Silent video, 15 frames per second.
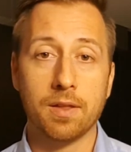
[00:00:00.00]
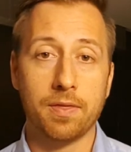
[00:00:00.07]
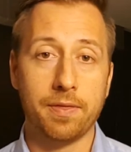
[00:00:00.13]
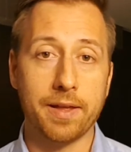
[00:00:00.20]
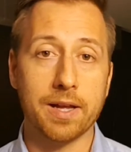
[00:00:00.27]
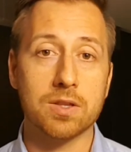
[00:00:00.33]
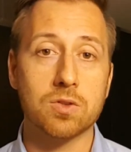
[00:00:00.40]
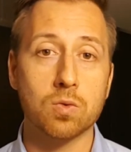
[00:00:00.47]

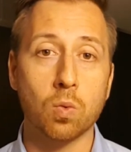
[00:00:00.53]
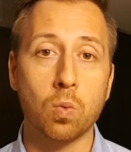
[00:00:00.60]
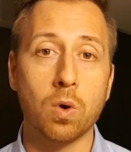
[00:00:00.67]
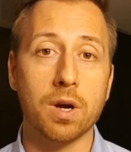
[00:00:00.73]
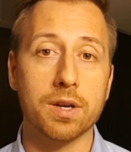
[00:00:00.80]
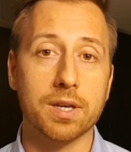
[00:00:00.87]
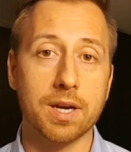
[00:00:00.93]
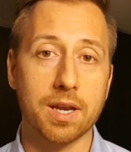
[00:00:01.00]
That's
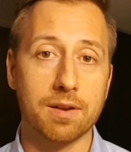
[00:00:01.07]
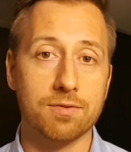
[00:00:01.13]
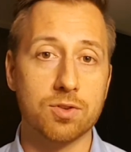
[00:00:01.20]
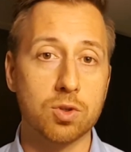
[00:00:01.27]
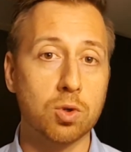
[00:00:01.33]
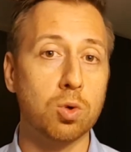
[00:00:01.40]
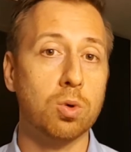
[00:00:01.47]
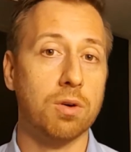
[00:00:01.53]
one kind of
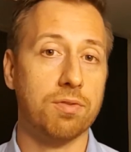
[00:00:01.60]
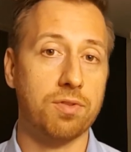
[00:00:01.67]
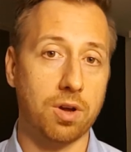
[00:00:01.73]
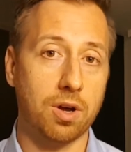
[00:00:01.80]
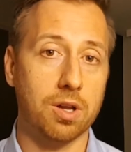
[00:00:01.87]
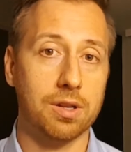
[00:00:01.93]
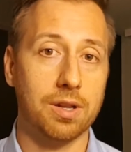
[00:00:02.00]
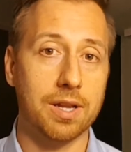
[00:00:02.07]
school of
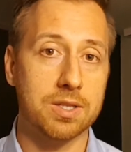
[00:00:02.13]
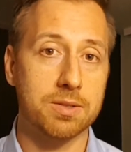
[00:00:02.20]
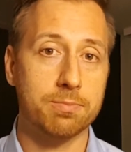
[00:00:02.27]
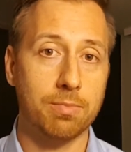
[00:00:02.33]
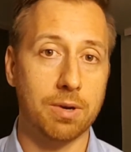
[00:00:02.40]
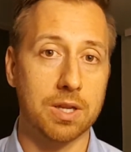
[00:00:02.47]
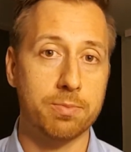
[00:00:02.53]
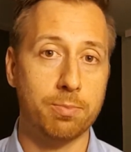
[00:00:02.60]
thought, let's
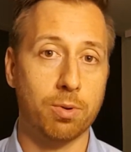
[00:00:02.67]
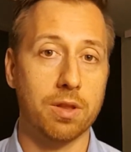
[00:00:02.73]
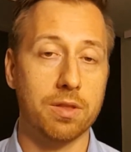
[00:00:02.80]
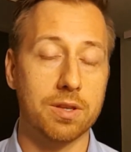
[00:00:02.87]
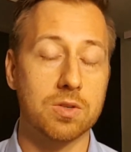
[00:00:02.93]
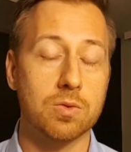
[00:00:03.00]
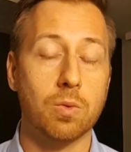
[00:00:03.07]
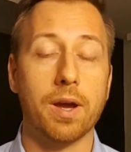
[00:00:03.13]
put it
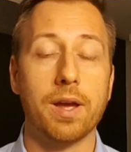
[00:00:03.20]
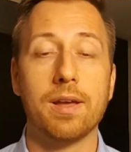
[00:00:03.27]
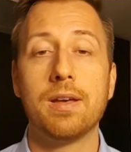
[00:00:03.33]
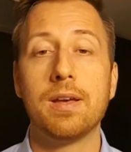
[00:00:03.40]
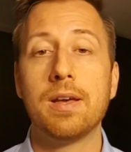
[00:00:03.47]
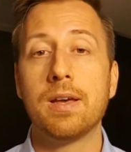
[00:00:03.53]
this way.